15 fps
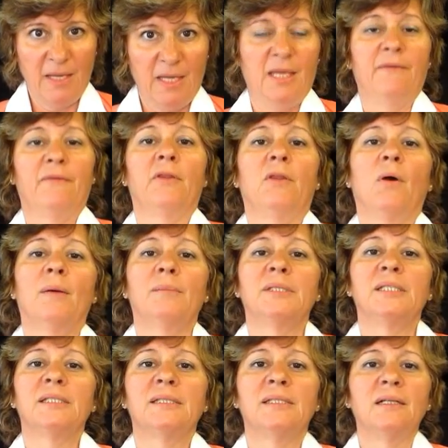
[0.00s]
Even though I'm
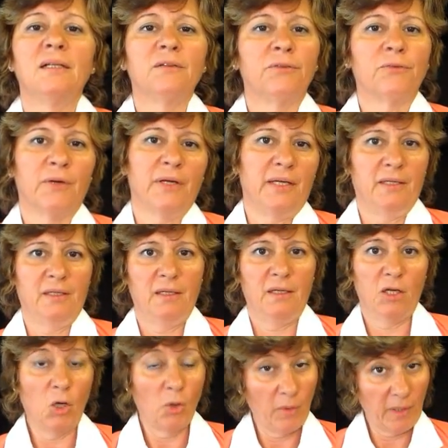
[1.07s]
still afraid
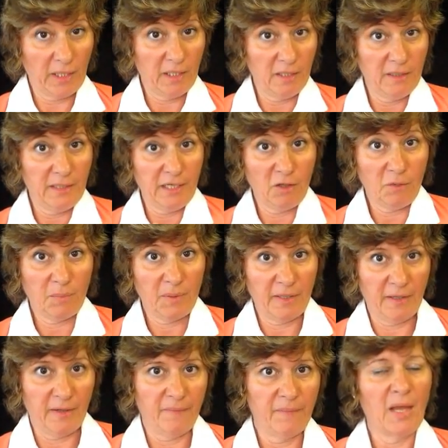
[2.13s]
going in an
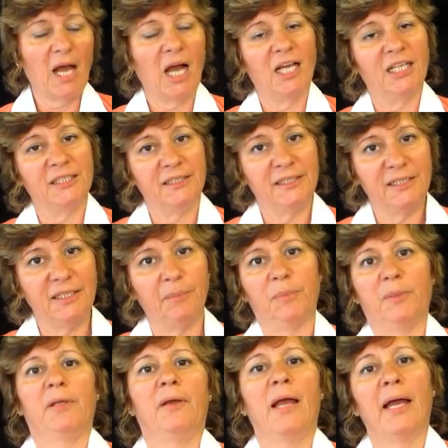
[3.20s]
airplane, I
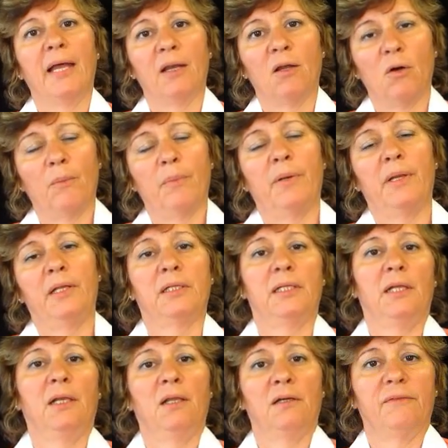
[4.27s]
deeply and
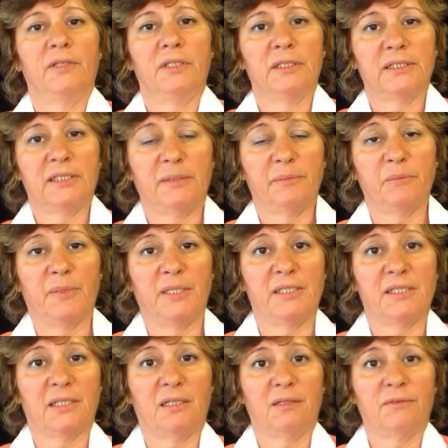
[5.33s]
completely love and accept
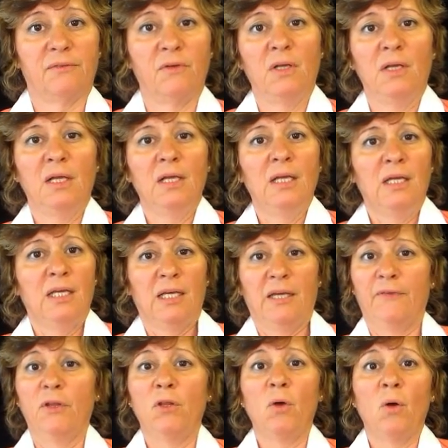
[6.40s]
myself.
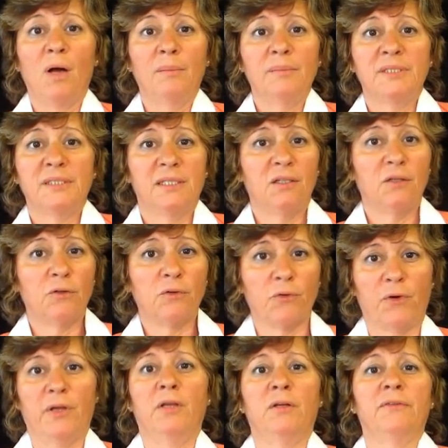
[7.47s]
Even though I'm still
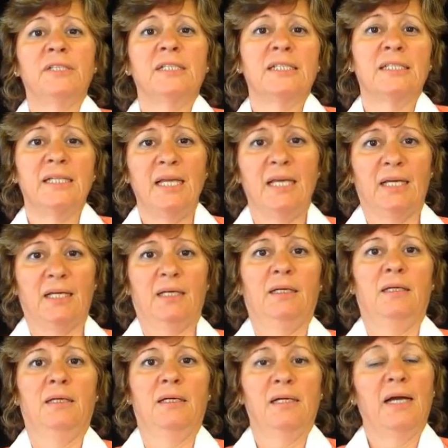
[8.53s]
afraid of a snake,
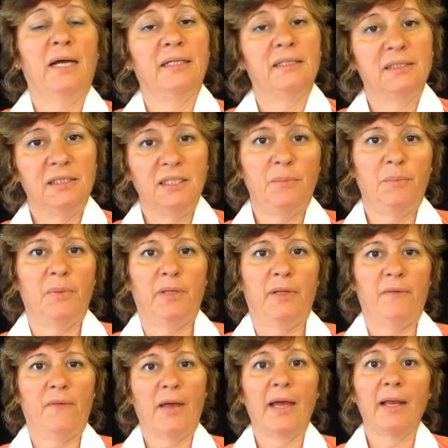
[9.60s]
I deeply
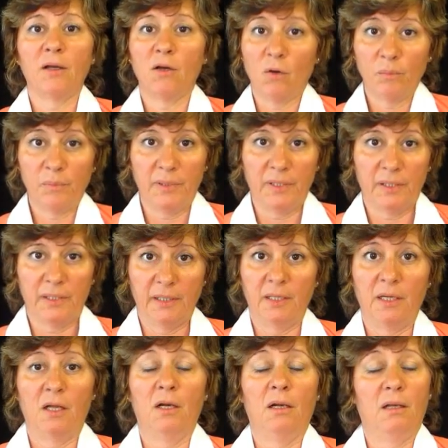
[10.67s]
and
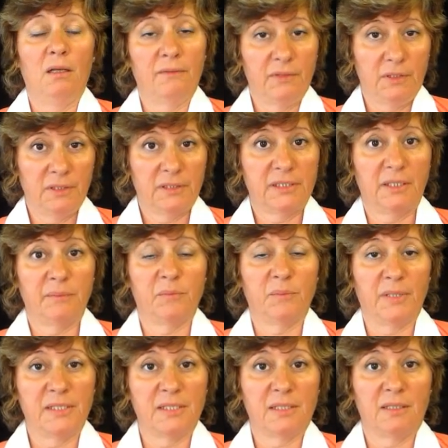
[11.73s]
completely love and accept
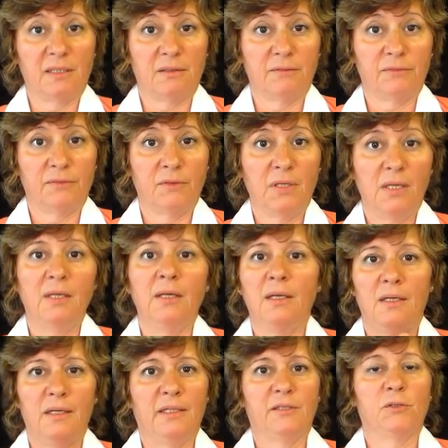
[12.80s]
myself.
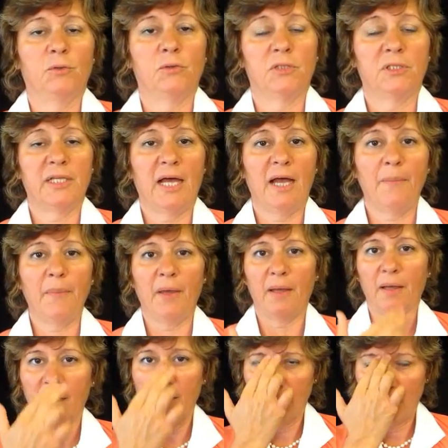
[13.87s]
Let's do the tapping.